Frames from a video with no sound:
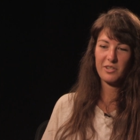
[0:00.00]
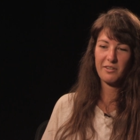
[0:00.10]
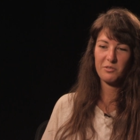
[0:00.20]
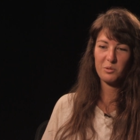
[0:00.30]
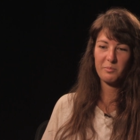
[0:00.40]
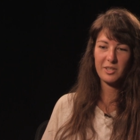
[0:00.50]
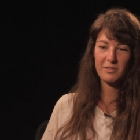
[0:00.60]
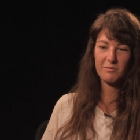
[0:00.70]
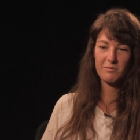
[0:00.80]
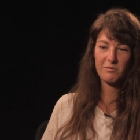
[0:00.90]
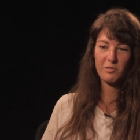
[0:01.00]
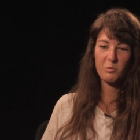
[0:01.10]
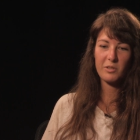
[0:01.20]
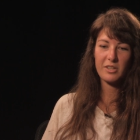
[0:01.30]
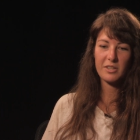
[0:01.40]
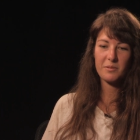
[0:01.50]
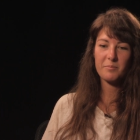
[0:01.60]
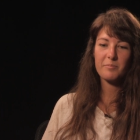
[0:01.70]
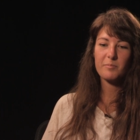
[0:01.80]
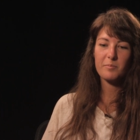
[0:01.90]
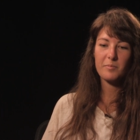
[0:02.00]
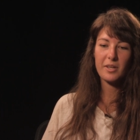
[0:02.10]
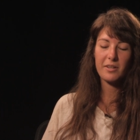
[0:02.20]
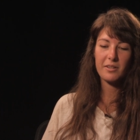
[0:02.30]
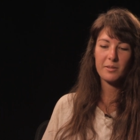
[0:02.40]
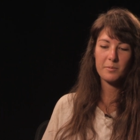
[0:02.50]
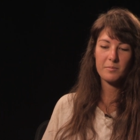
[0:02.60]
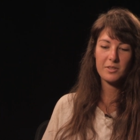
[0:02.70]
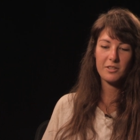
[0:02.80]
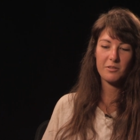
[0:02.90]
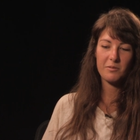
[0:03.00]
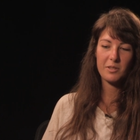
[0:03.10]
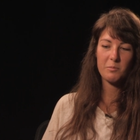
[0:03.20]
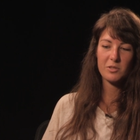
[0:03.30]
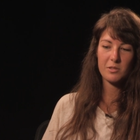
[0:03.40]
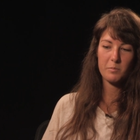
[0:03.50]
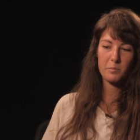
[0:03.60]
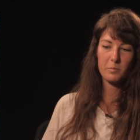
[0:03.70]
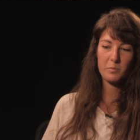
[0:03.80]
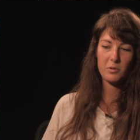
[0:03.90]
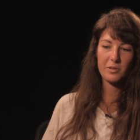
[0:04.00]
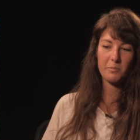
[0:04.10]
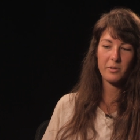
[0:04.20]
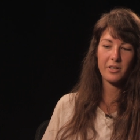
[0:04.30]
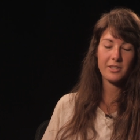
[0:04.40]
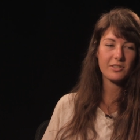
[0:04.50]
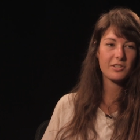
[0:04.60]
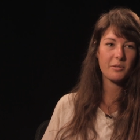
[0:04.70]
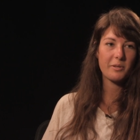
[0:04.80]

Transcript: to travel a bit for work. Um, you know, the most important part is